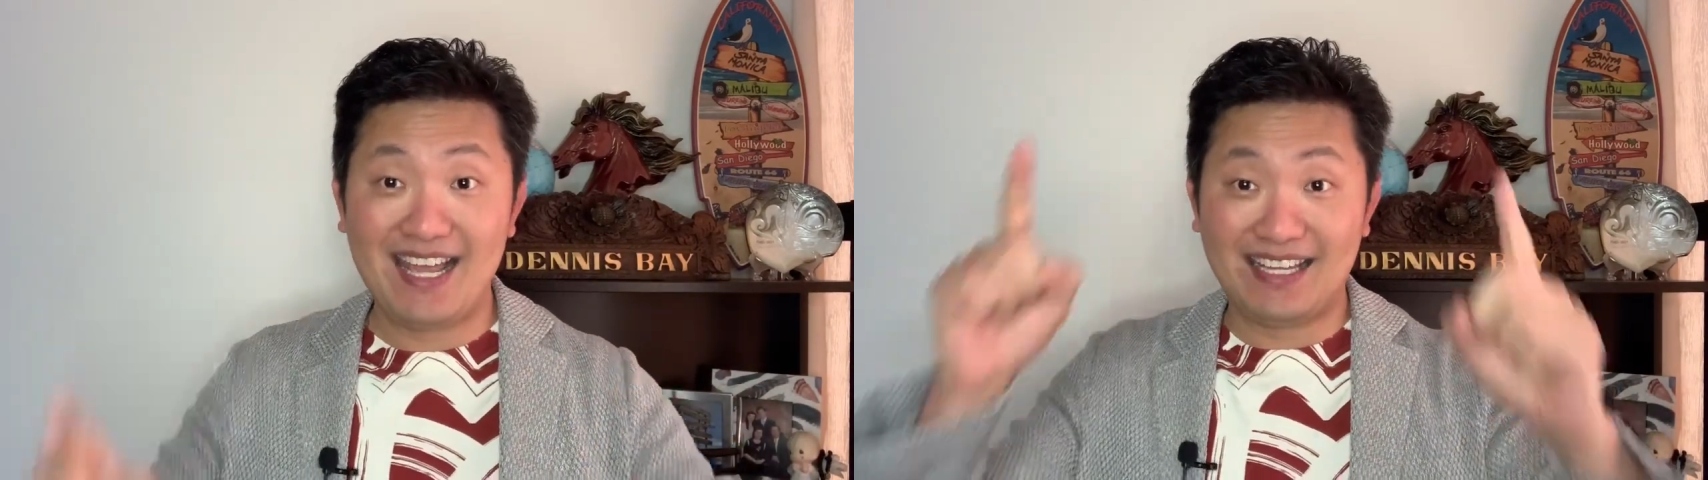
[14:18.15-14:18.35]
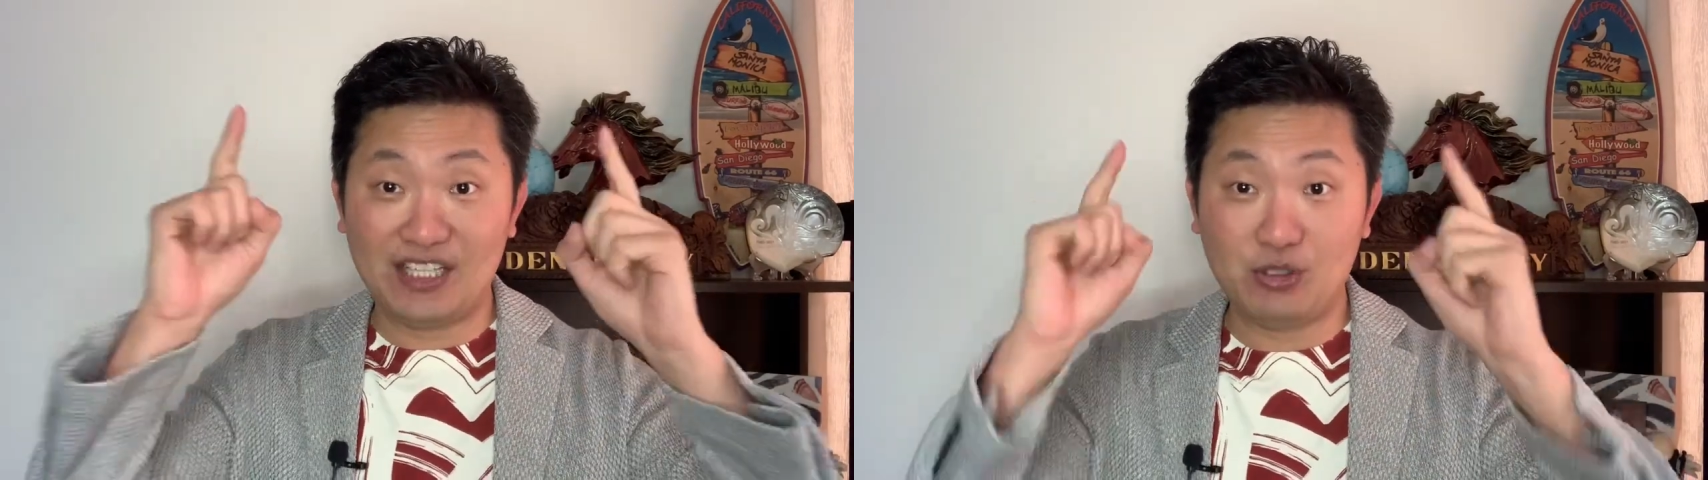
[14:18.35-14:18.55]

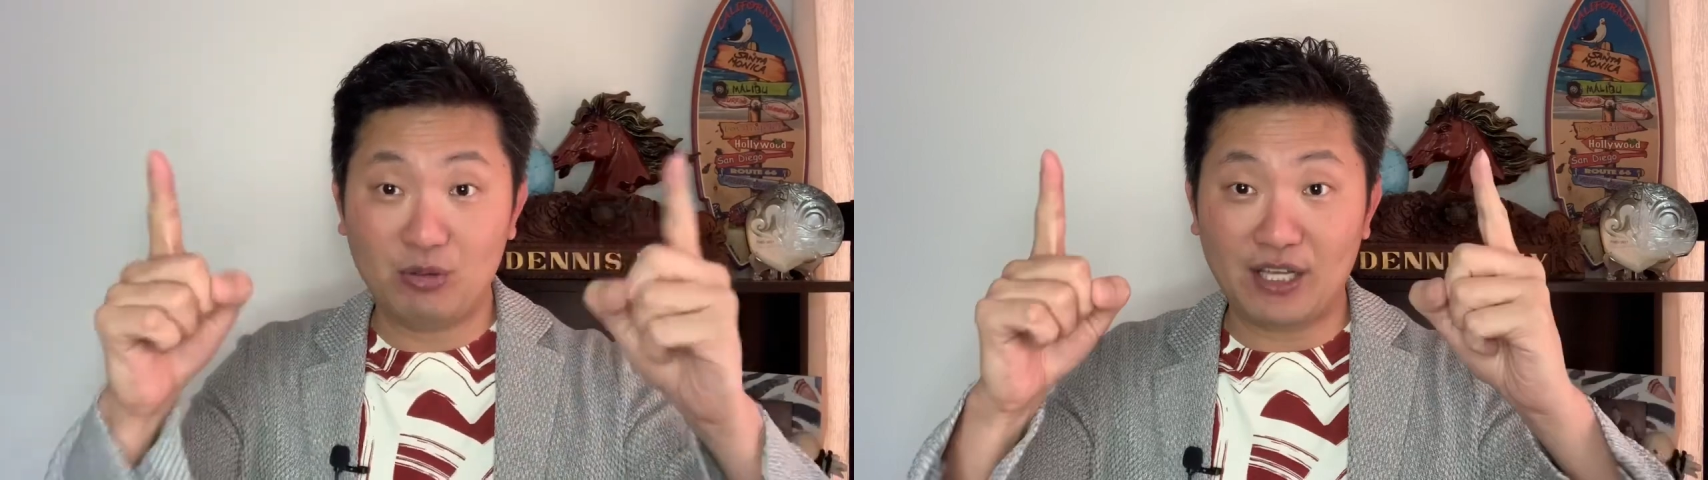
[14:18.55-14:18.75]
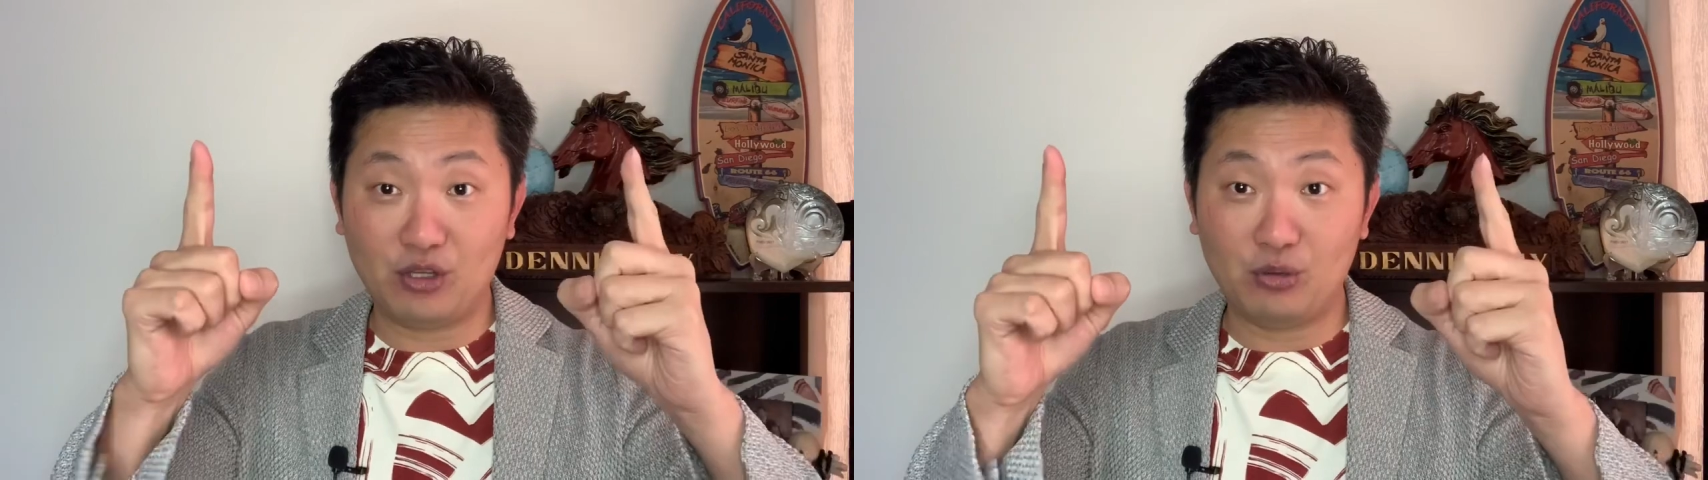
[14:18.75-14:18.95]
that you
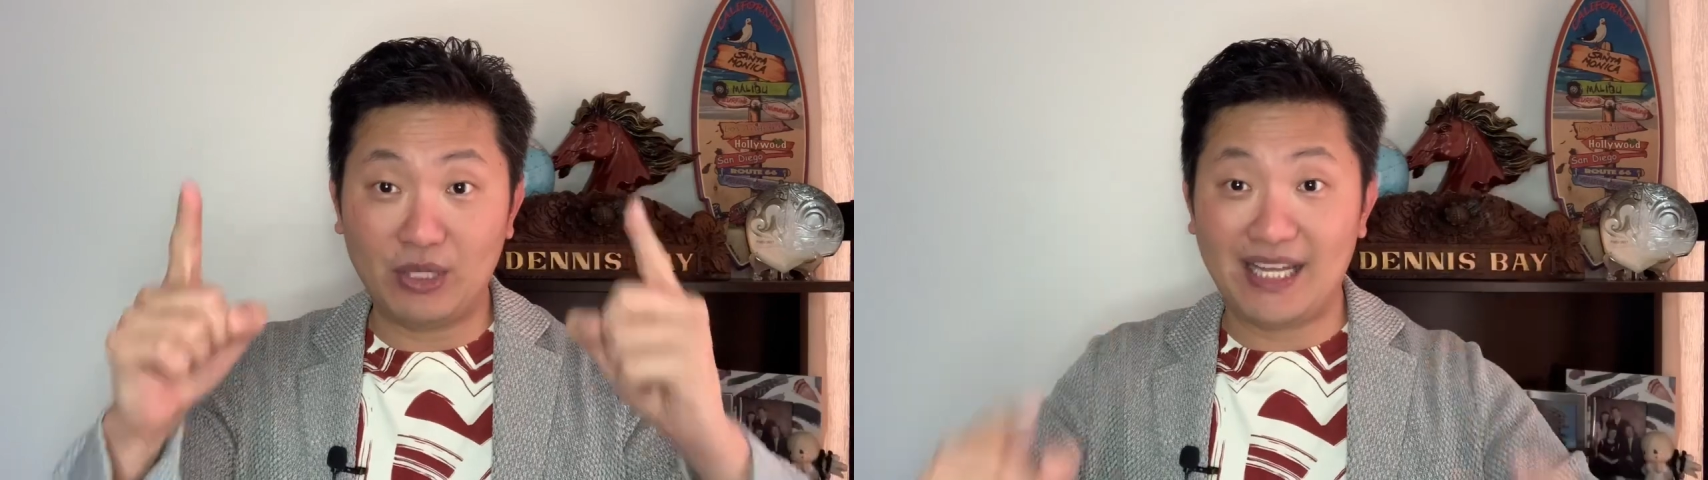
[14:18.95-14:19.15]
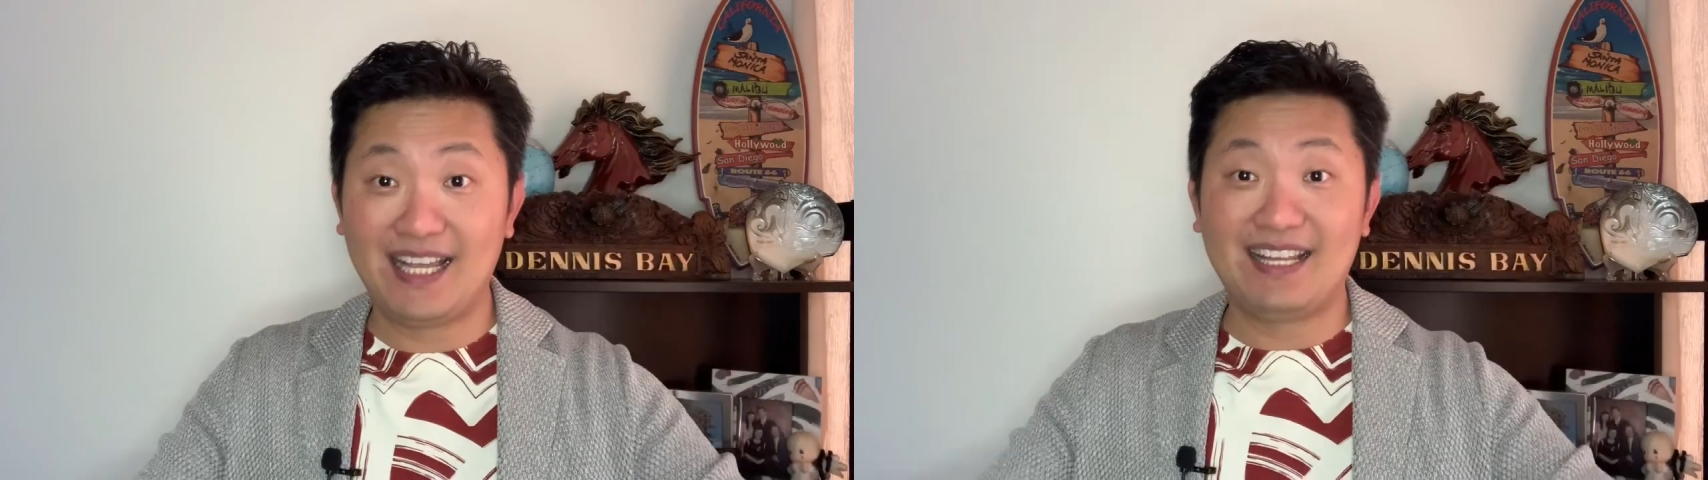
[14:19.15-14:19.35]
can do
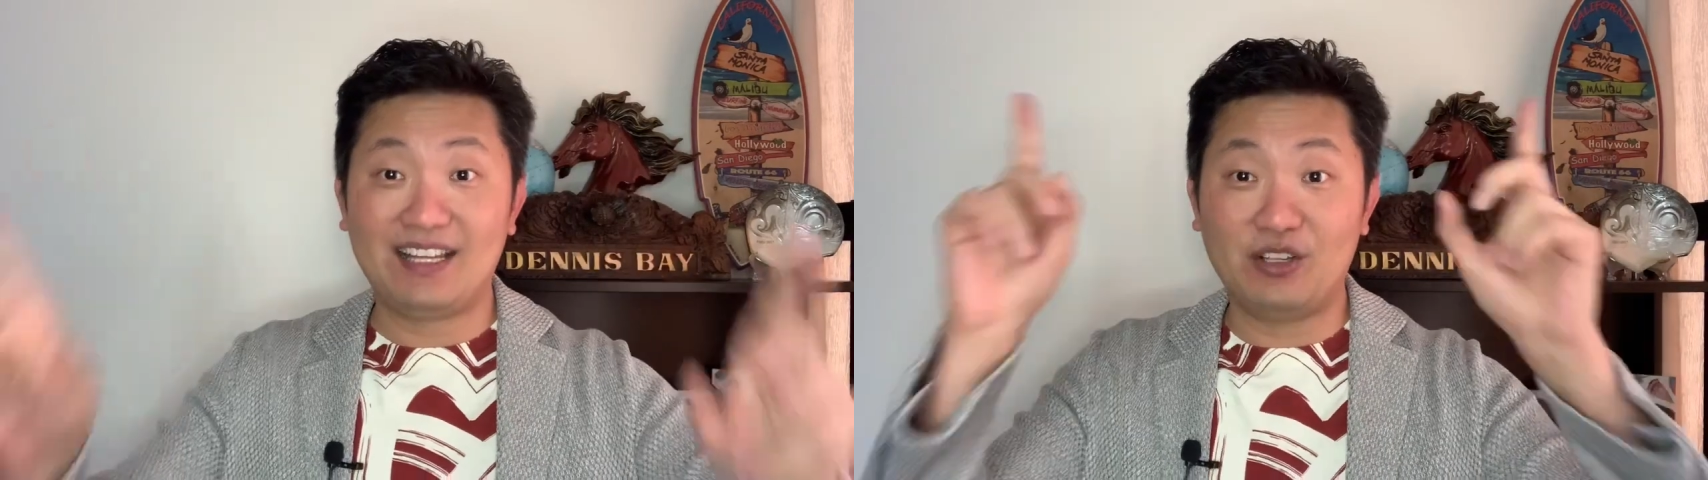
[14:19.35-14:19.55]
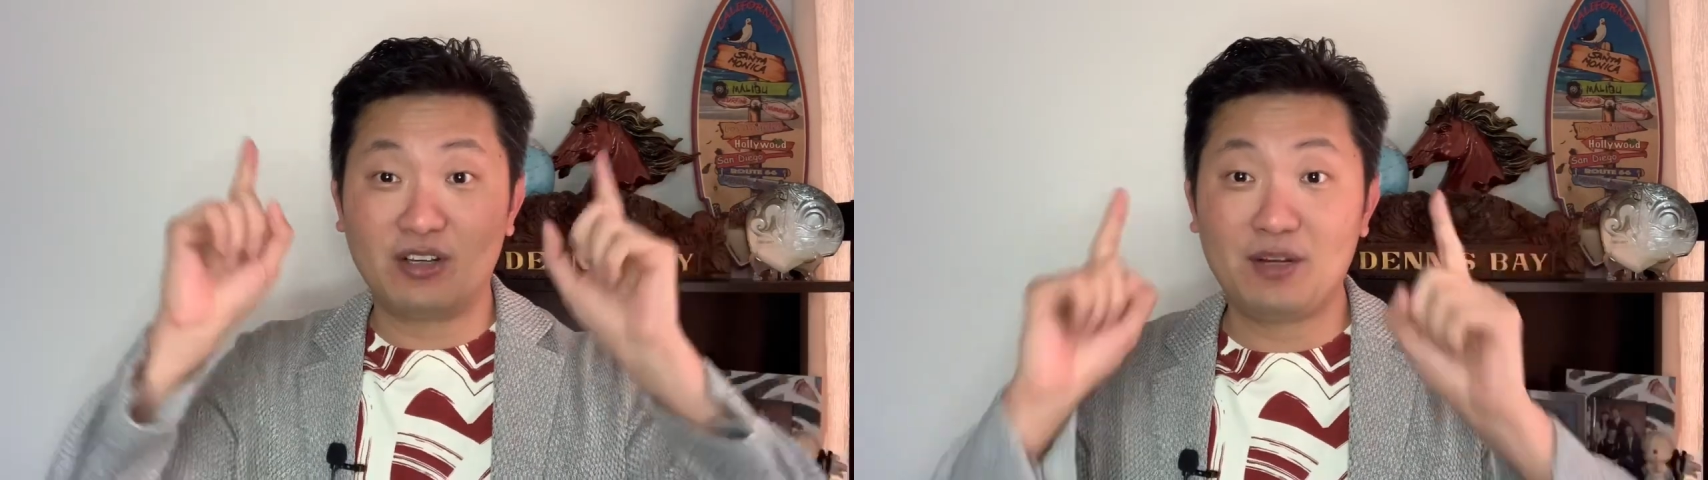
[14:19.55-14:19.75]
it, that you're